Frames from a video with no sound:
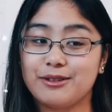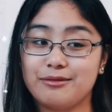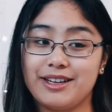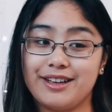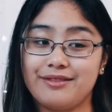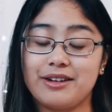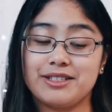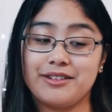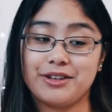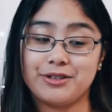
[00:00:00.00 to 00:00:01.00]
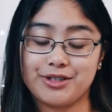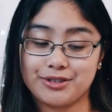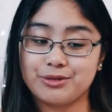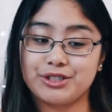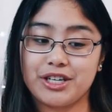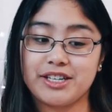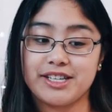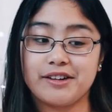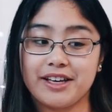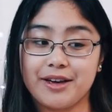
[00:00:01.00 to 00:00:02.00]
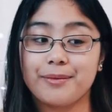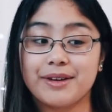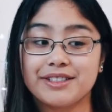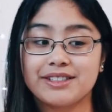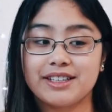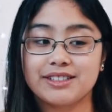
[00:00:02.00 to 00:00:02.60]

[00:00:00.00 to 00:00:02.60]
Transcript: when I found out that Drexel was shutting down campus,